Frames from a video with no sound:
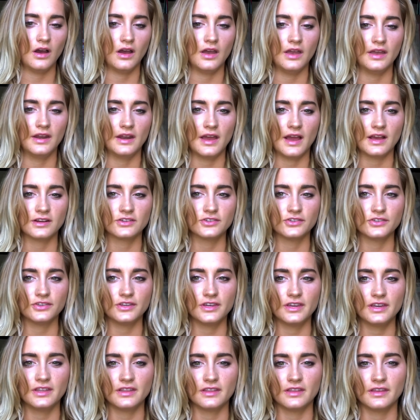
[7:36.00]
it
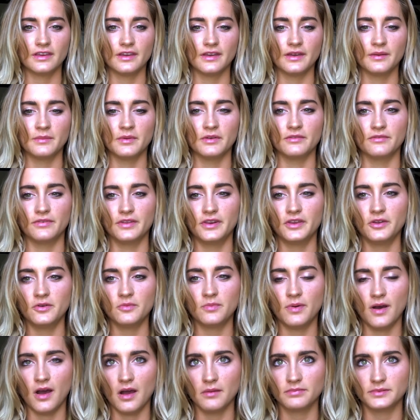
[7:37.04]
actually, a
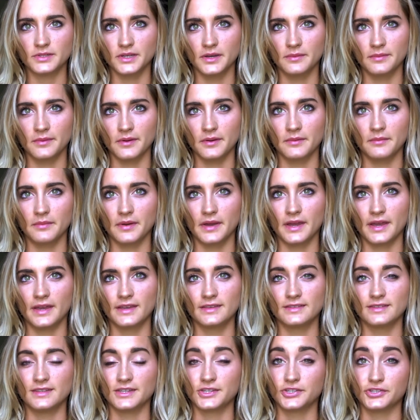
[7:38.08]
video popped up on
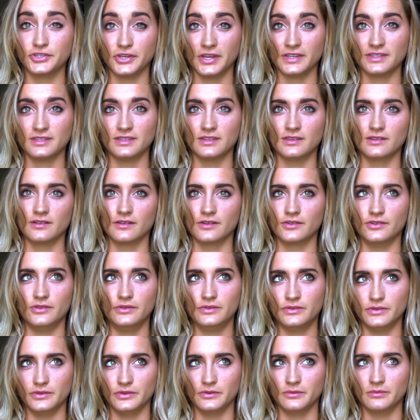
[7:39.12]
my suggested on
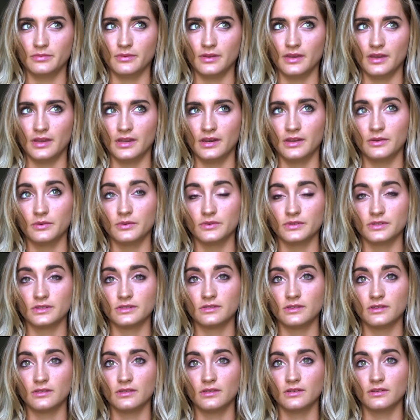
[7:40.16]
YouTube, and it
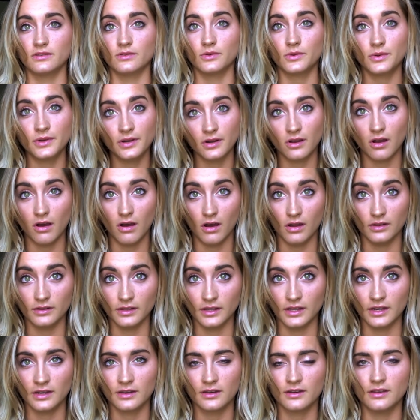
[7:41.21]
was Lauren
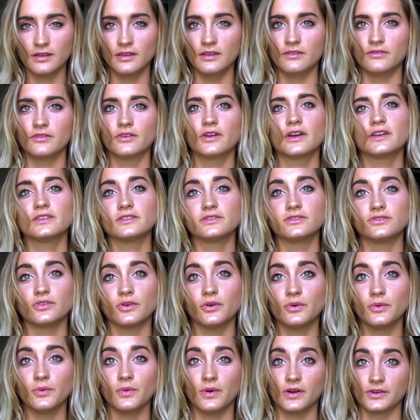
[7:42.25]
Conlon. If you guys
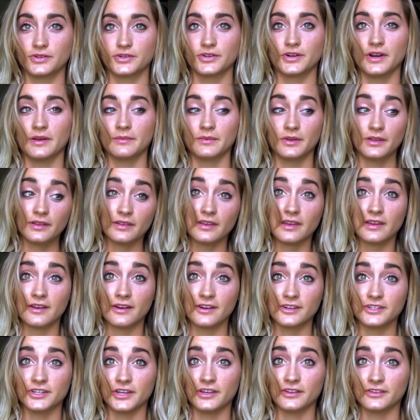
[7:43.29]
don't watch her, I'm going to link
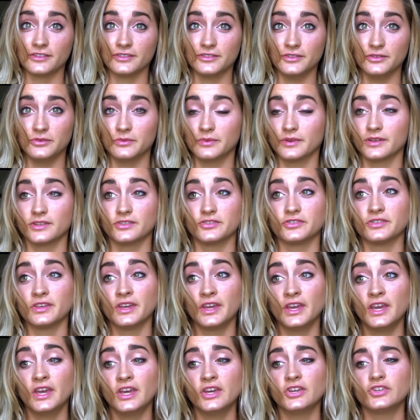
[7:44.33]
her channel too, because
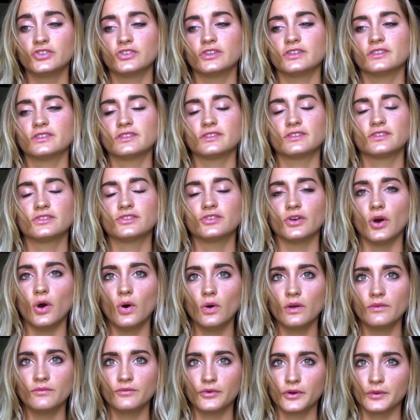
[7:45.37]
she's
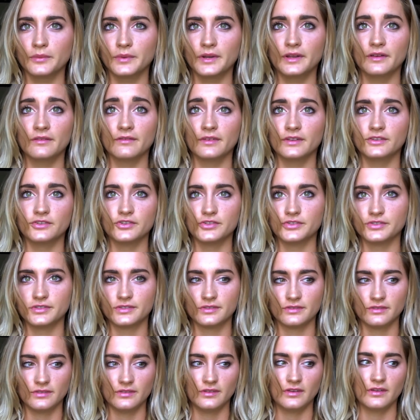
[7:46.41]
so informative and
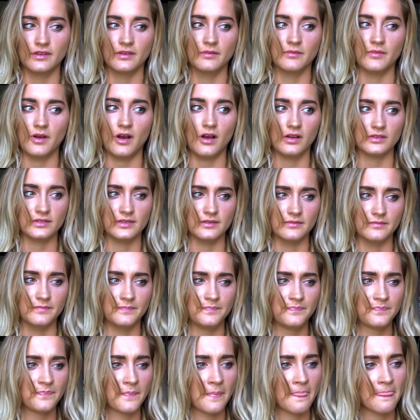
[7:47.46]
just awesome.
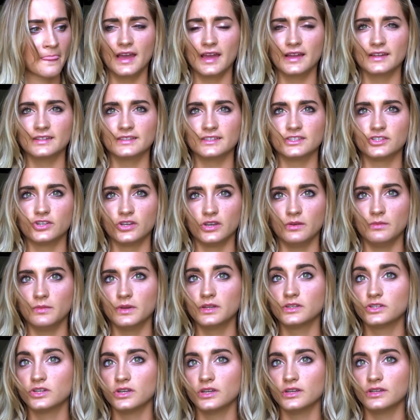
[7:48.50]
And she
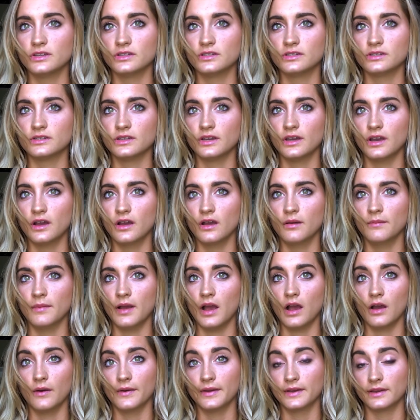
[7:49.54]
mentioned
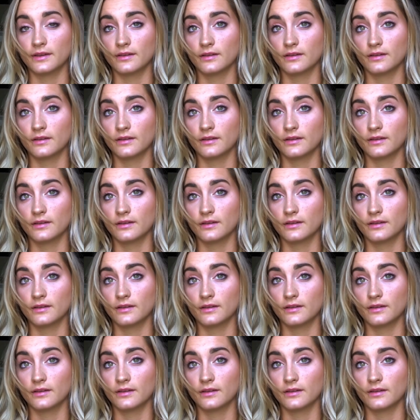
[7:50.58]
how